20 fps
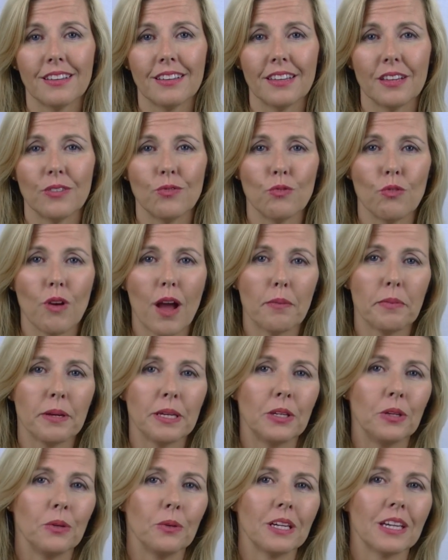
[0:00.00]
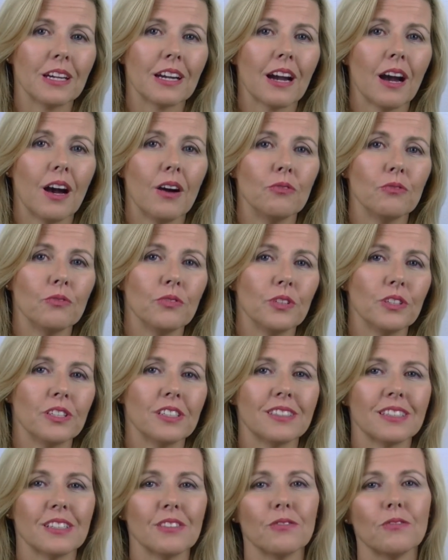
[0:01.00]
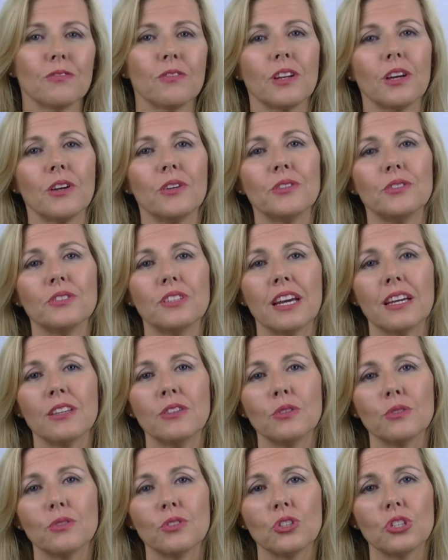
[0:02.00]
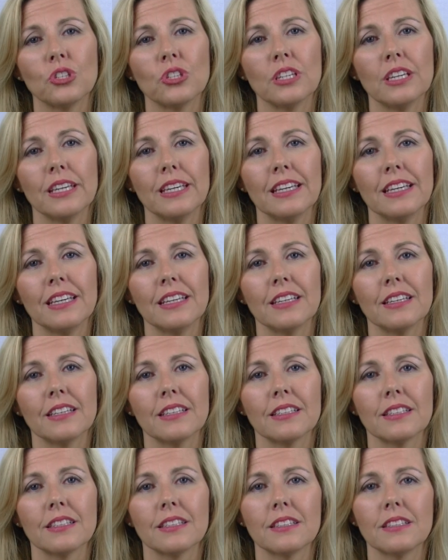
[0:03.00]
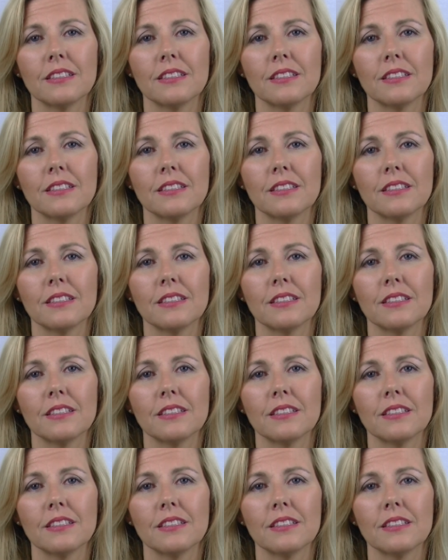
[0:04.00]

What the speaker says: then wrapping you in comfort as it flows down your cheeks,